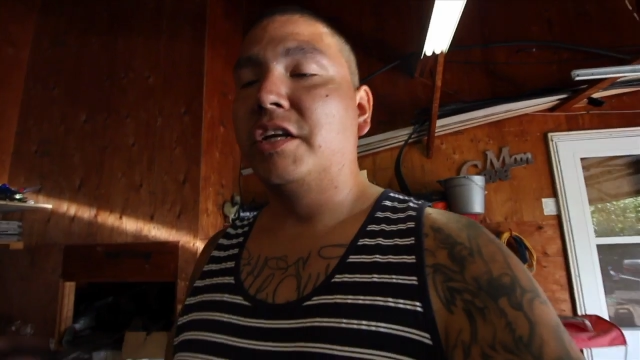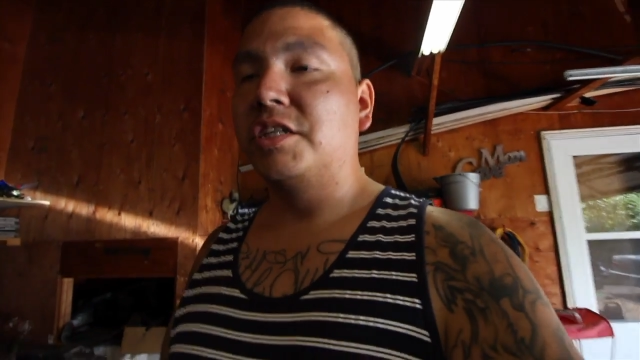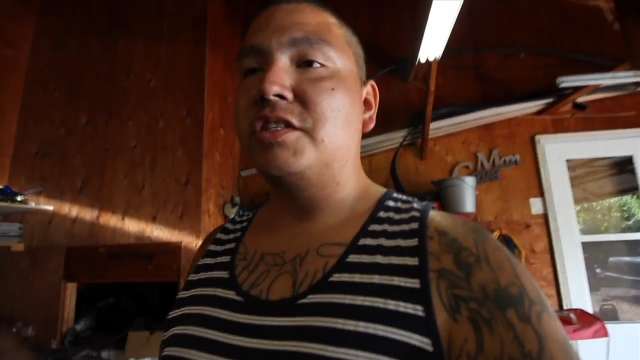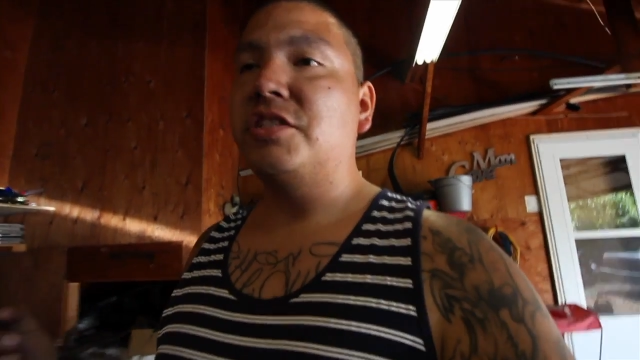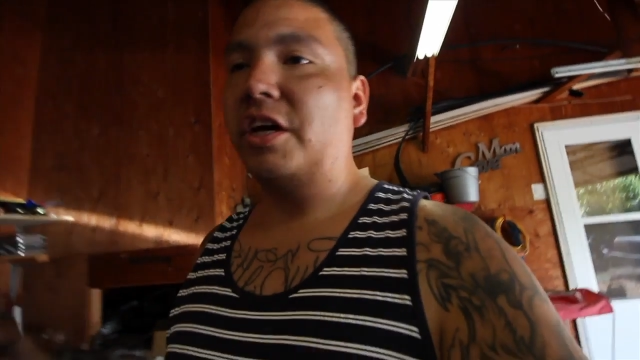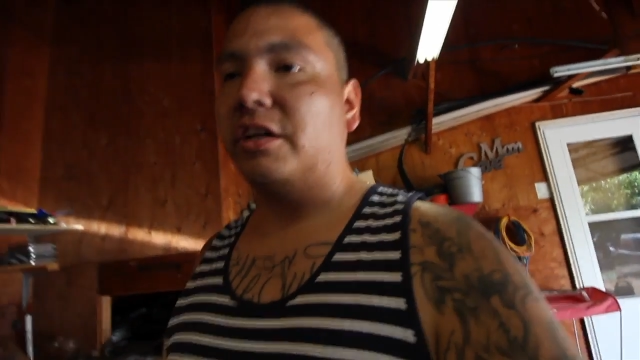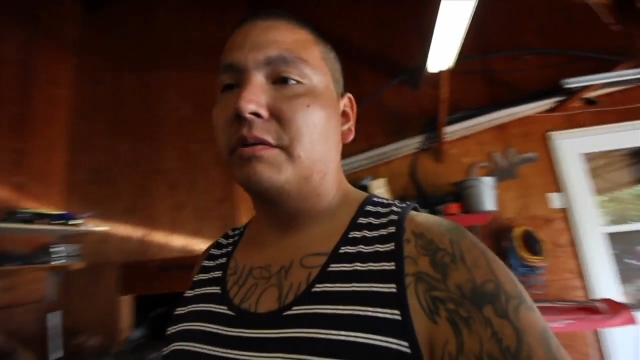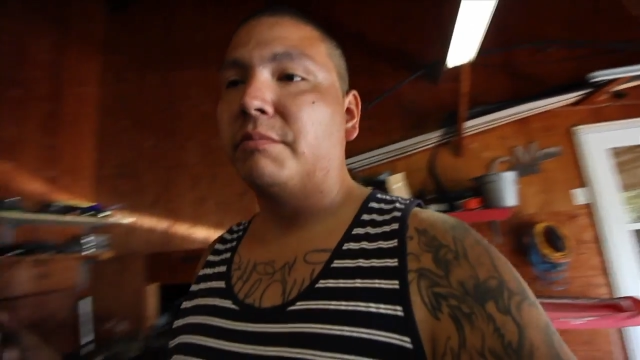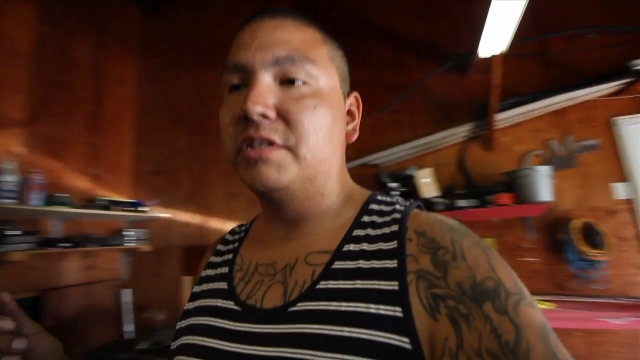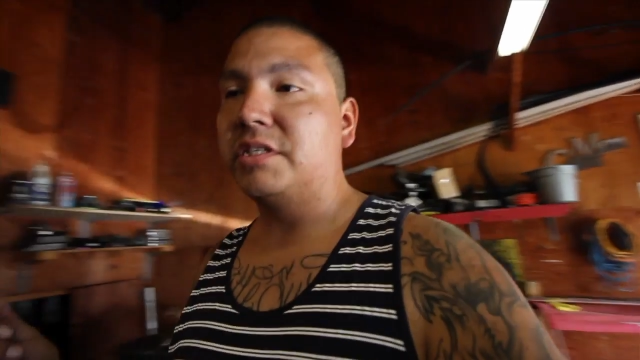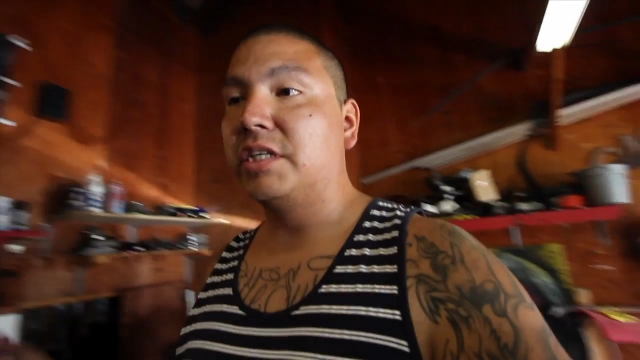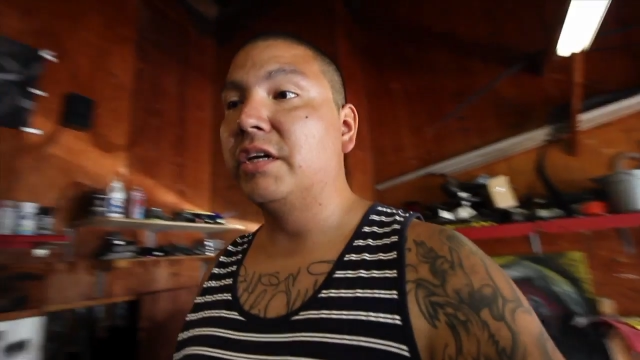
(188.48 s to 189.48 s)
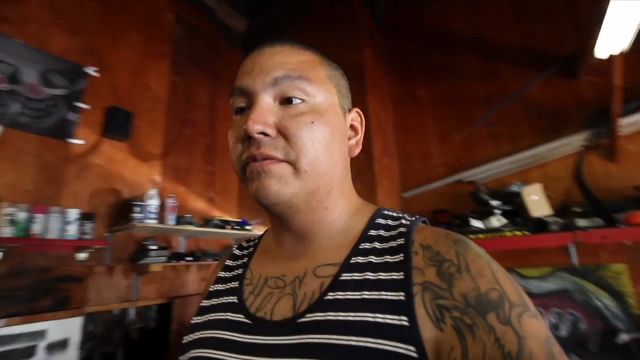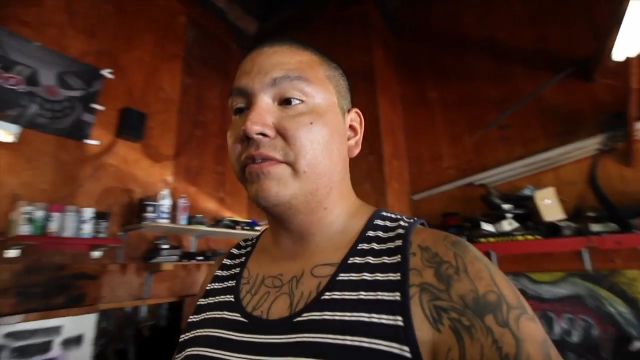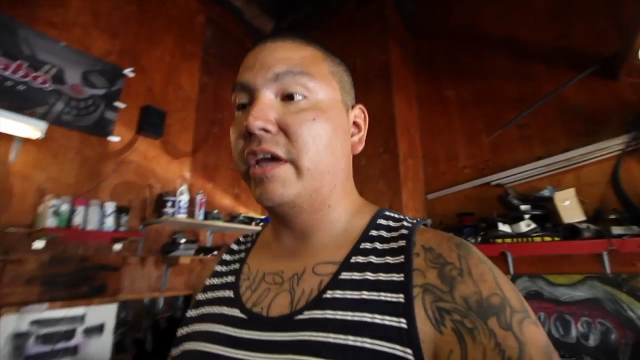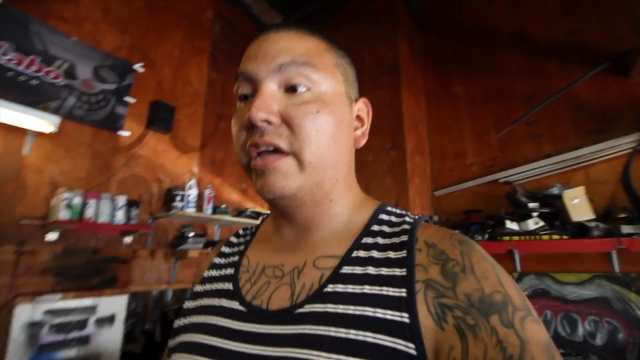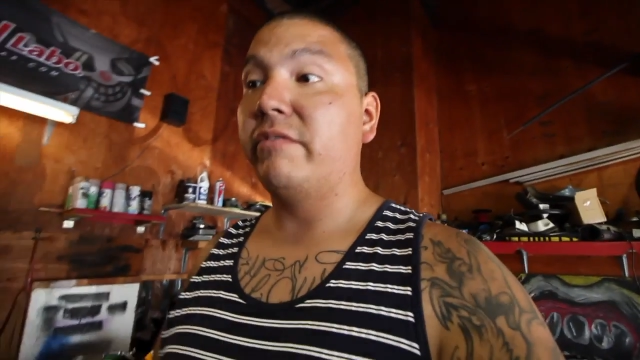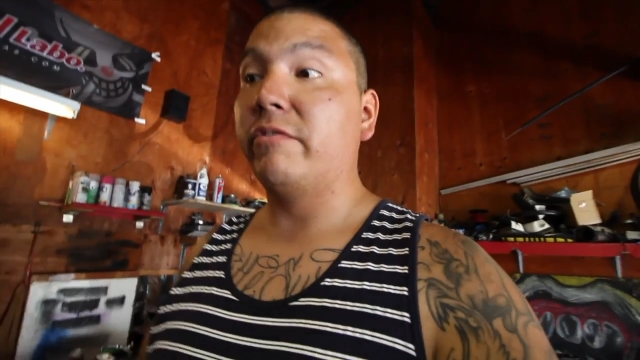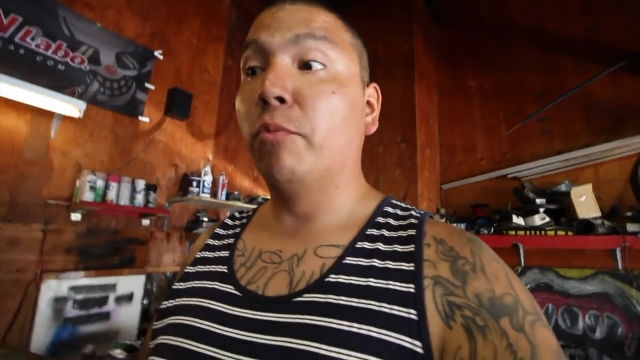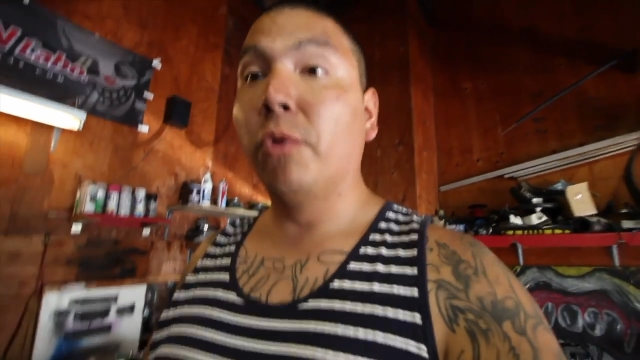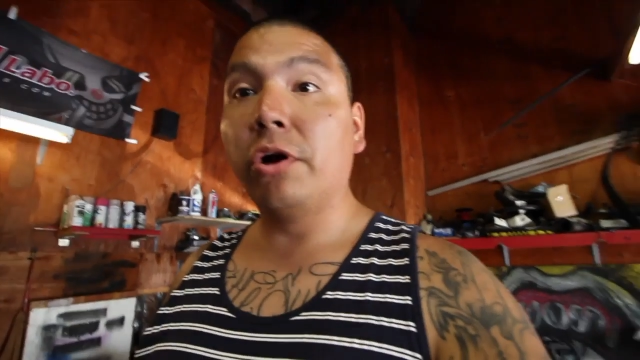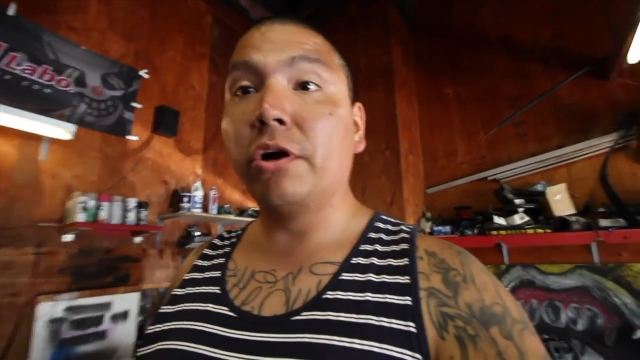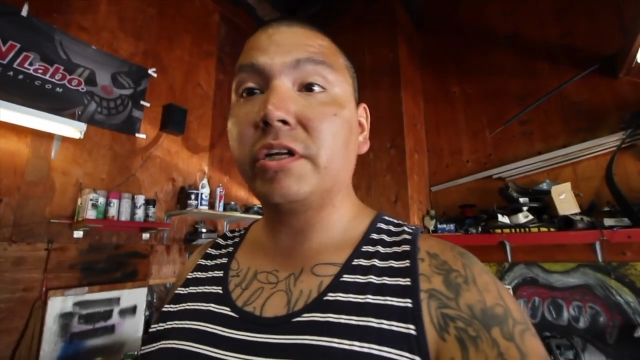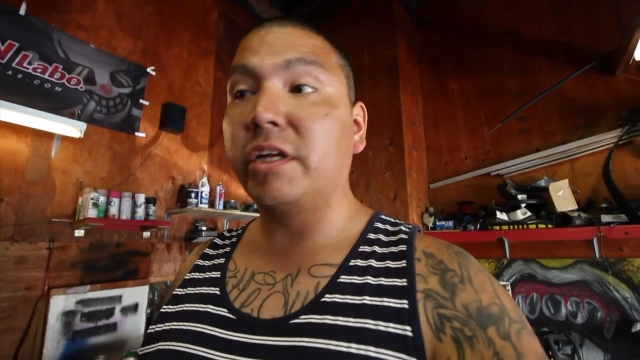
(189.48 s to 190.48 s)
I just checked them to see if they even
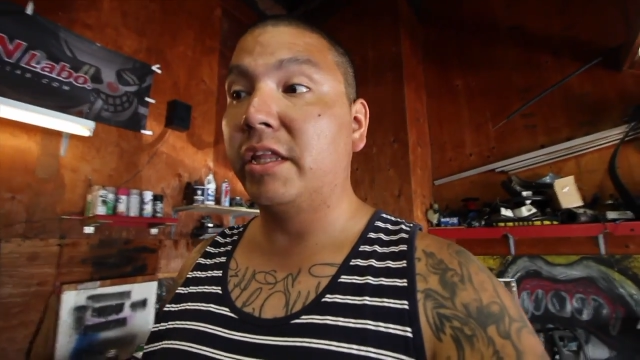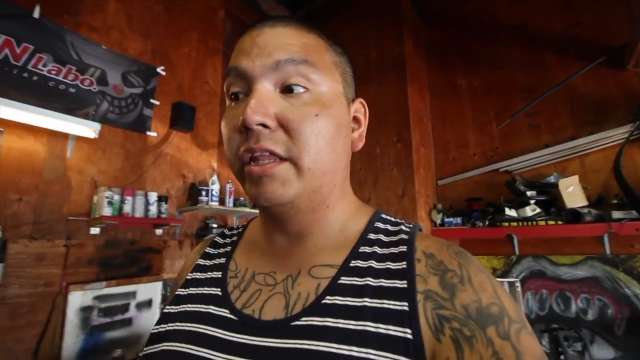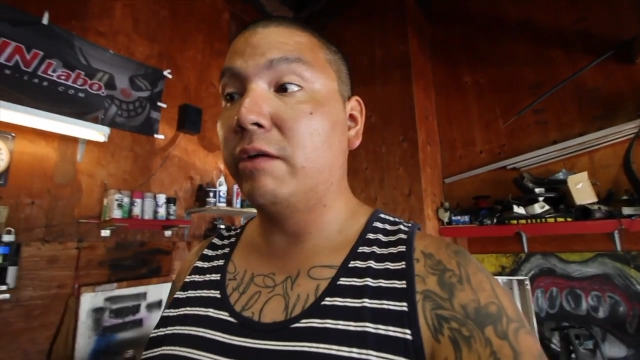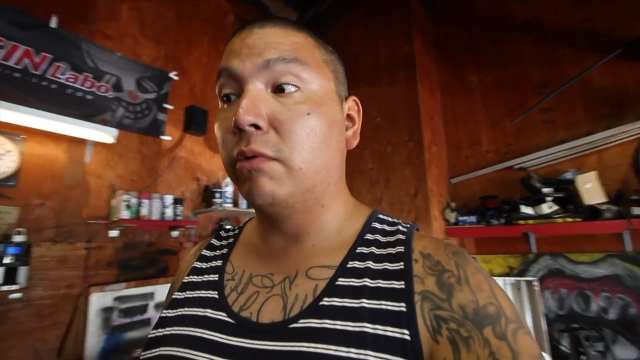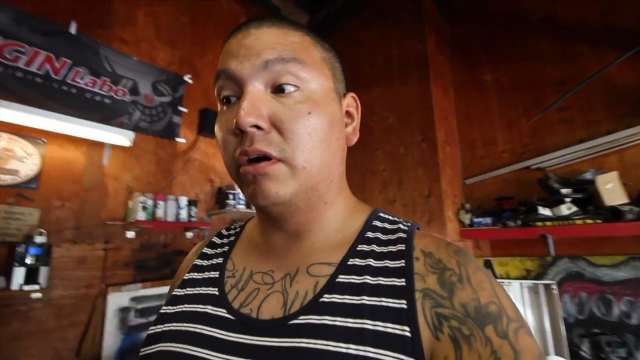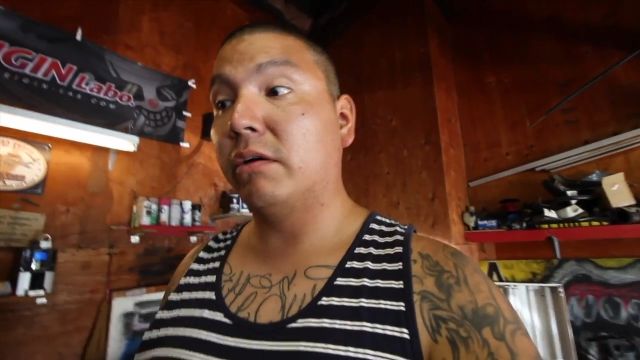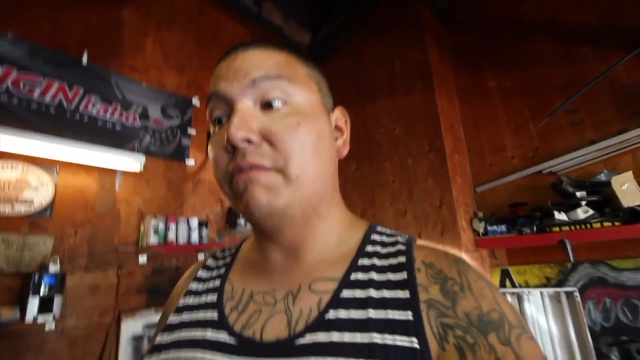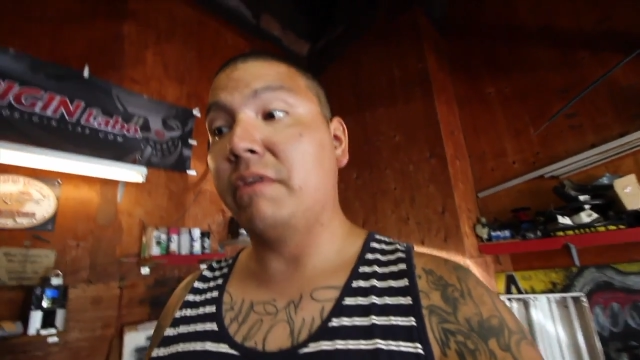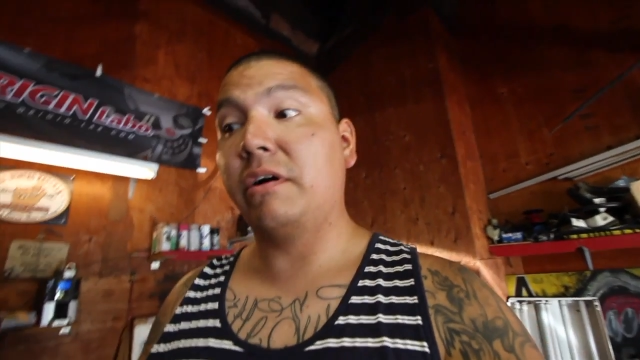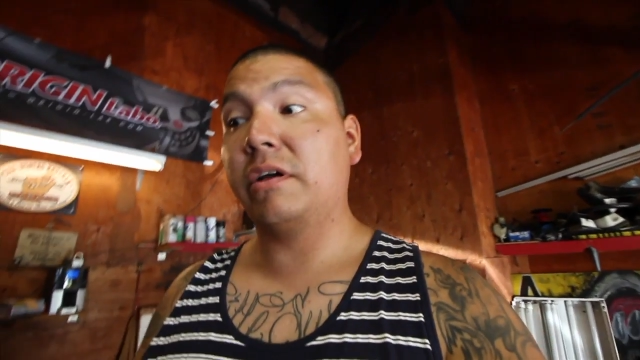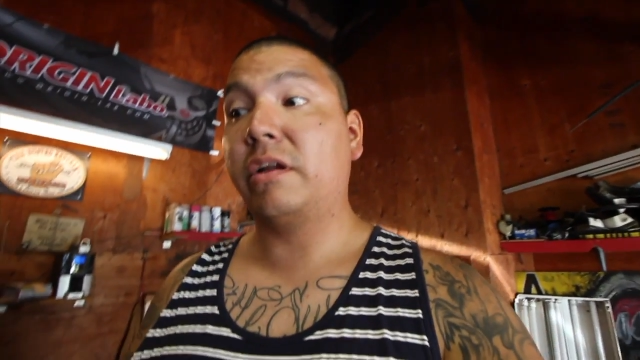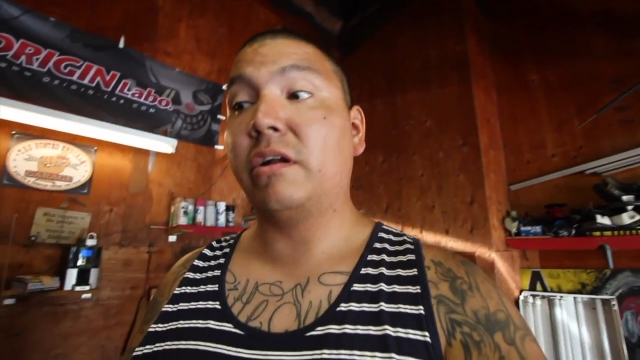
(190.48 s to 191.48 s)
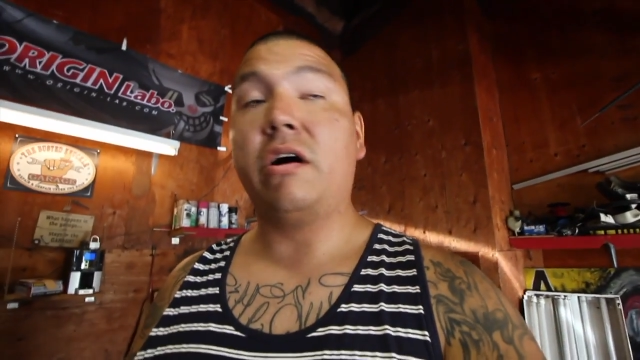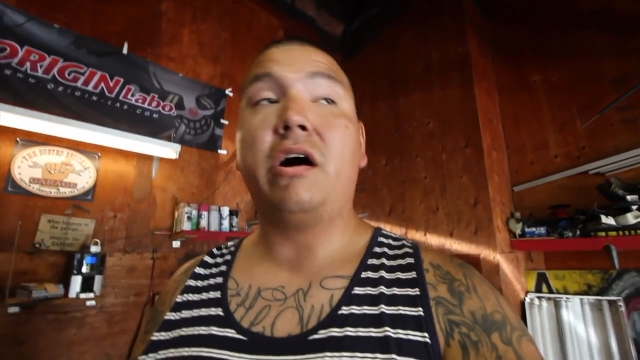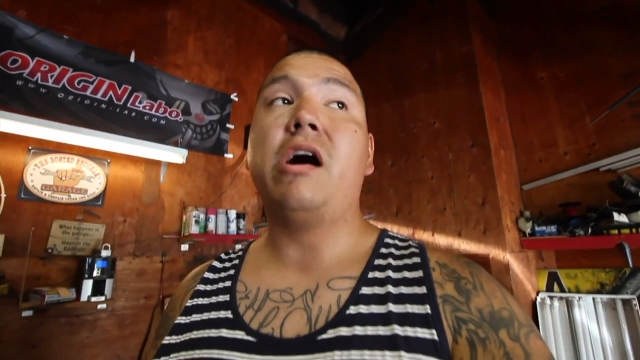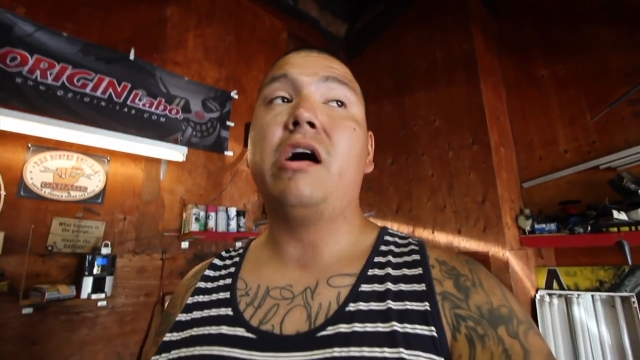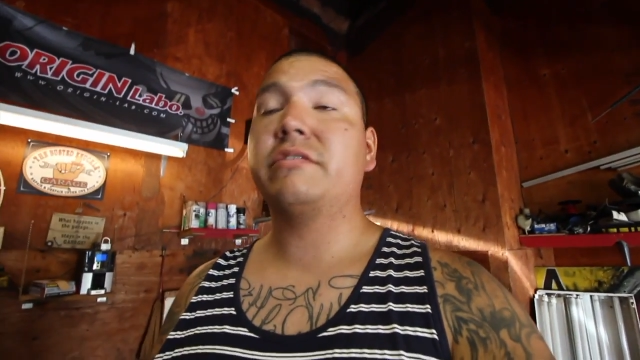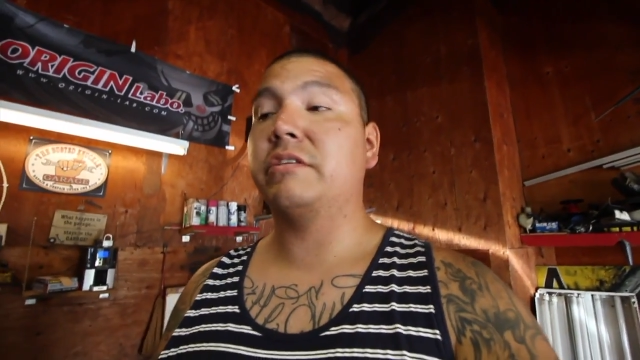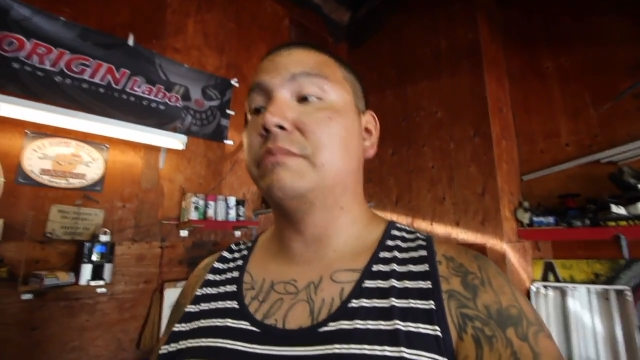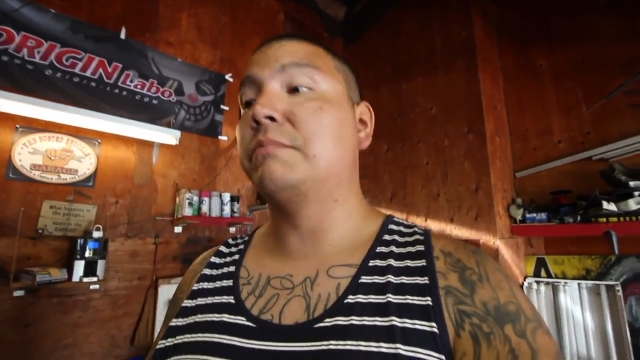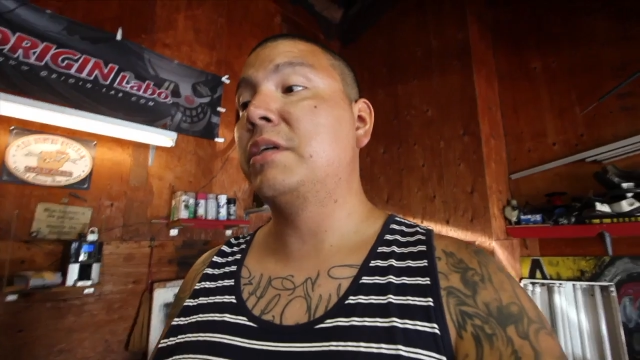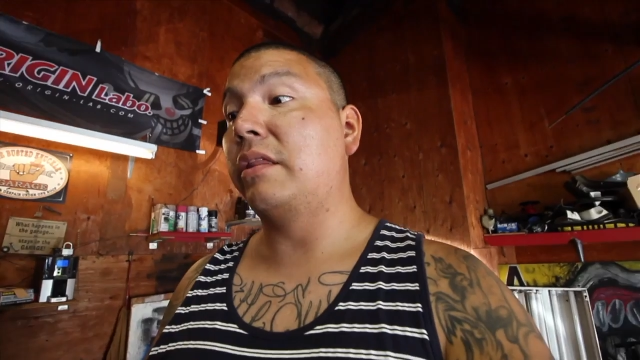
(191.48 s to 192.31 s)
worked, and they work fucking awesome.